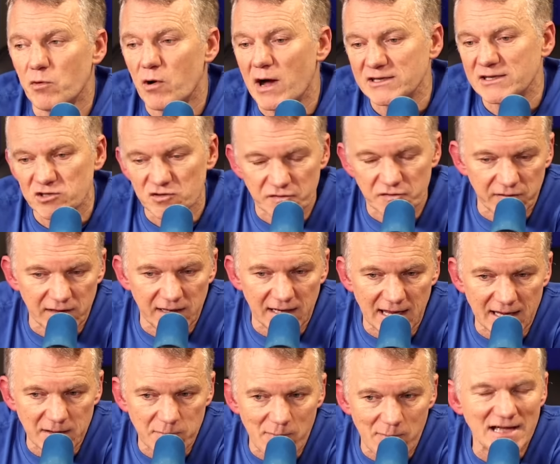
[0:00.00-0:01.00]
But I just feel
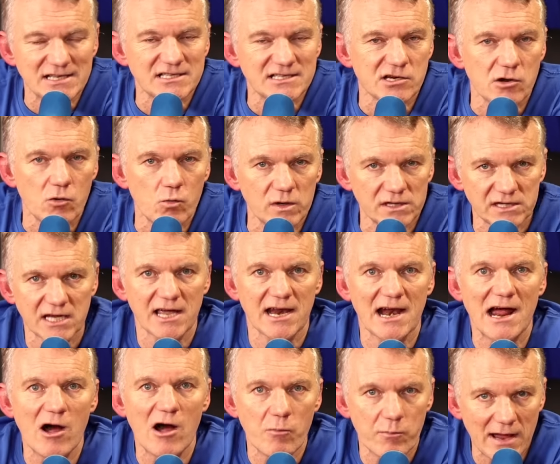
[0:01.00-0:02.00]
like Beto, with the
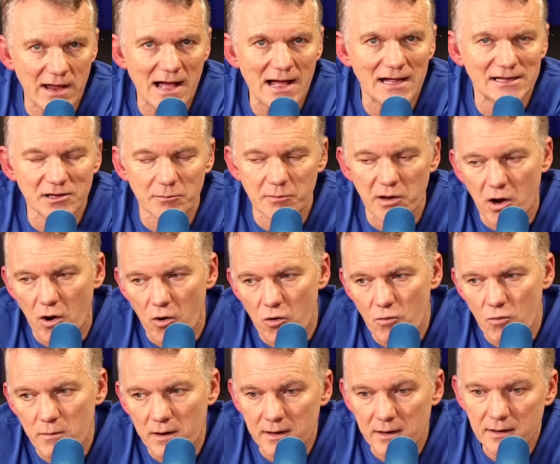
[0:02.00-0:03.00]
crowd behind him at
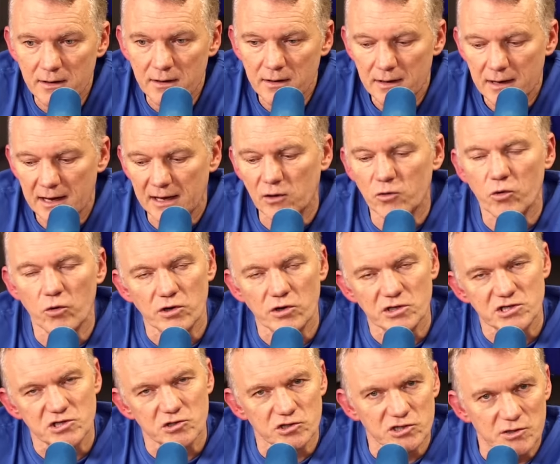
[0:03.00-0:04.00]
home,
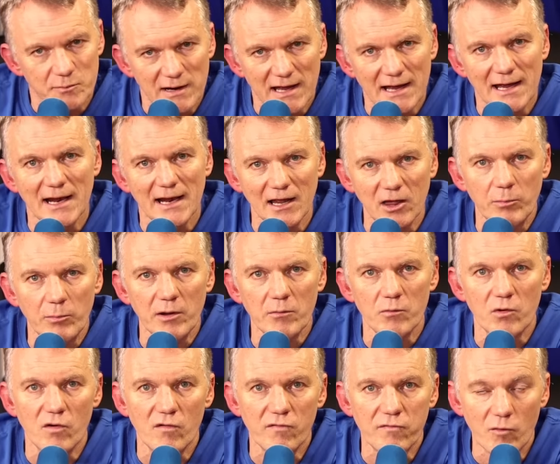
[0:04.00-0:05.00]
encouraged us to play a little bit
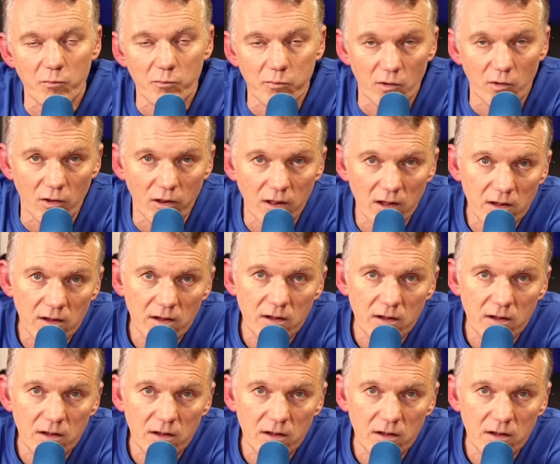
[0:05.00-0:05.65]
more football.